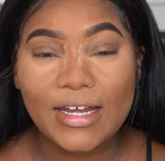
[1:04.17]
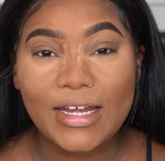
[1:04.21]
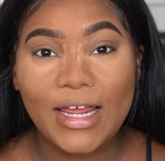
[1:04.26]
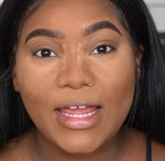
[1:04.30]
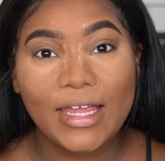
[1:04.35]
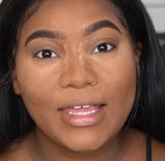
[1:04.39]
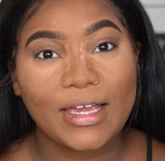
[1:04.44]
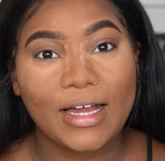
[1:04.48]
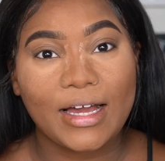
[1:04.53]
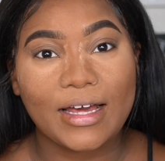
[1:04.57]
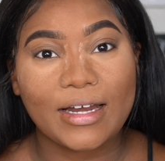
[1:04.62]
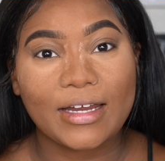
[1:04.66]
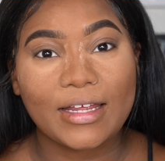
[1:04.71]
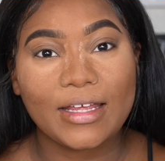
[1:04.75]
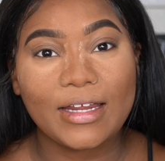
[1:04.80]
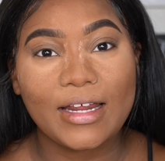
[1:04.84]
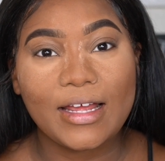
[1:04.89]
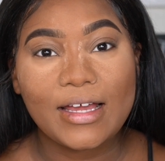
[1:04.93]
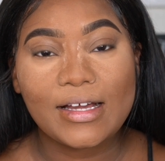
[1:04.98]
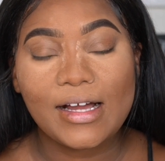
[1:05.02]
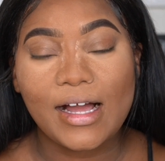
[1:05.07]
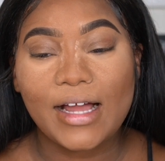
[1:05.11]
and I got it.
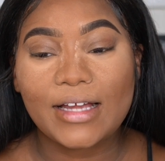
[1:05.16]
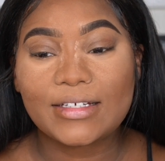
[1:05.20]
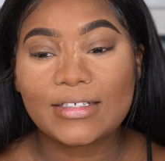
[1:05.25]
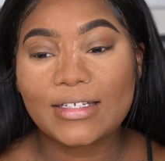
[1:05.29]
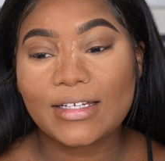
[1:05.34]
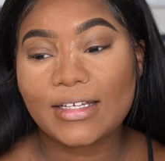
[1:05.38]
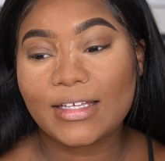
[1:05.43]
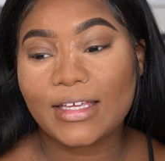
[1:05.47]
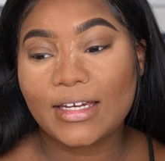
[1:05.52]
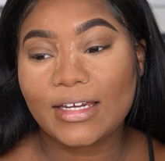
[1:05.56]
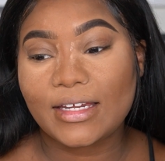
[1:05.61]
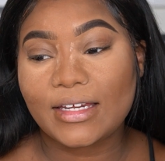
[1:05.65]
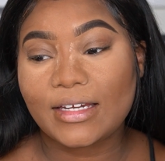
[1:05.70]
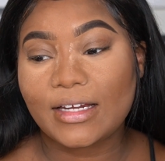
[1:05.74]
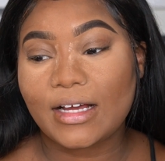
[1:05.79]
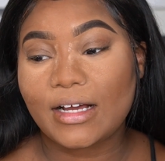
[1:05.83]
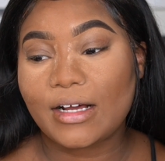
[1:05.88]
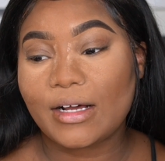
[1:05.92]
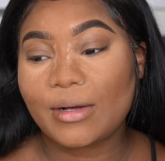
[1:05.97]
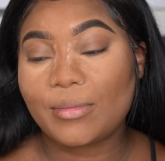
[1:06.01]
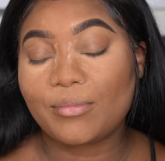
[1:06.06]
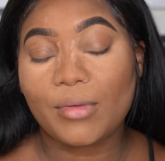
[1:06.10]
I did get it,
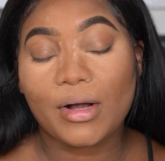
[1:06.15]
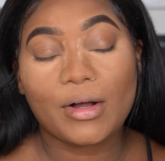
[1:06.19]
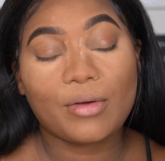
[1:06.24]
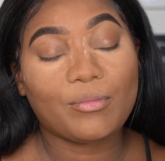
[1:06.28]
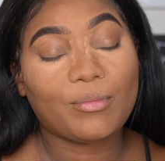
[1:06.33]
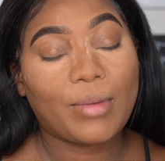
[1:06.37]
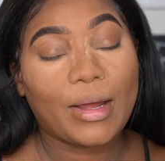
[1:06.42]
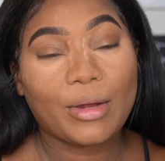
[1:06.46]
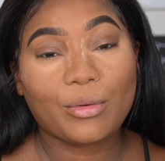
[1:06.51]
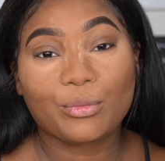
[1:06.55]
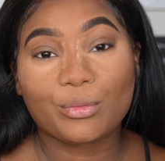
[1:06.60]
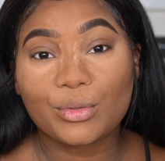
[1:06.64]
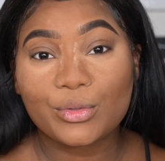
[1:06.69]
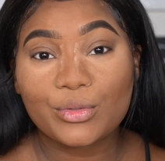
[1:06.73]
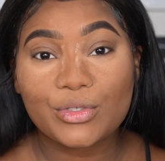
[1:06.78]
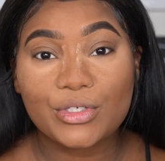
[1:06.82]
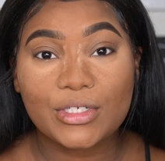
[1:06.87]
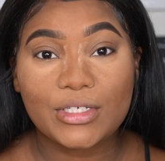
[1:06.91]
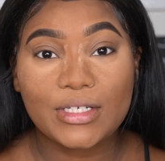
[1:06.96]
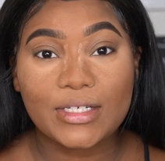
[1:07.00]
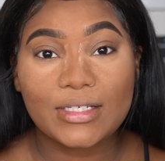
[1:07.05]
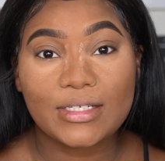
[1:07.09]
um, my
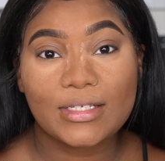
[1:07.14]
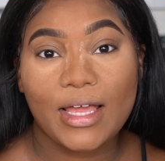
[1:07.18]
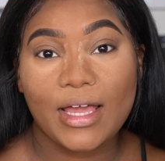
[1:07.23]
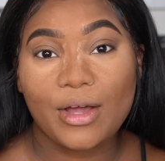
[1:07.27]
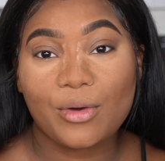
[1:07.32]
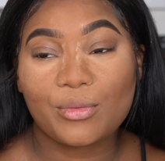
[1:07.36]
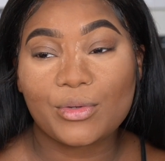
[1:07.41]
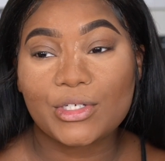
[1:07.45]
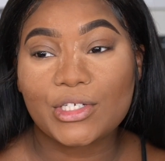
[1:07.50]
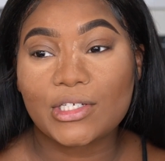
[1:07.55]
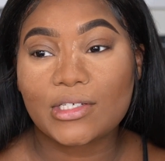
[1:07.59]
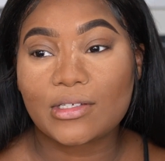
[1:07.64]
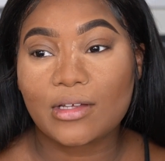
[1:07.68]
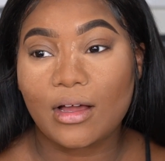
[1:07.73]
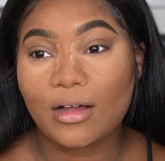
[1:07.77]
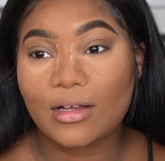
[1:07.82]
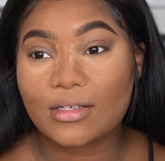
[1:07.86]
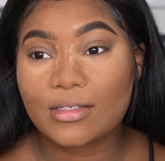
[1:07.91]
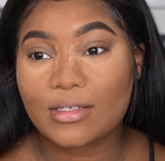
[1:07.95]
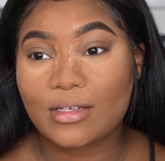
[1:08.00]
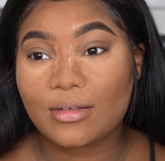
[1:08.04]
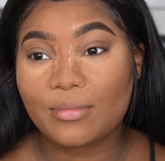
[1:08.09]
Rouge discount, which is
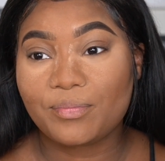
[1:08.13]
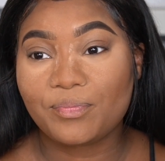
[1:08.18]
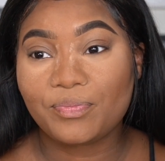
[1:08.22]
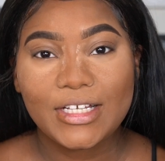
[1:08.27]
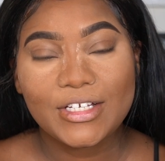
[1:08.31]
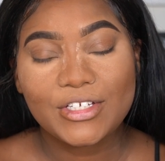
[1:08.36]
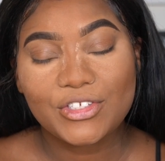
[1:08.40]
awesome.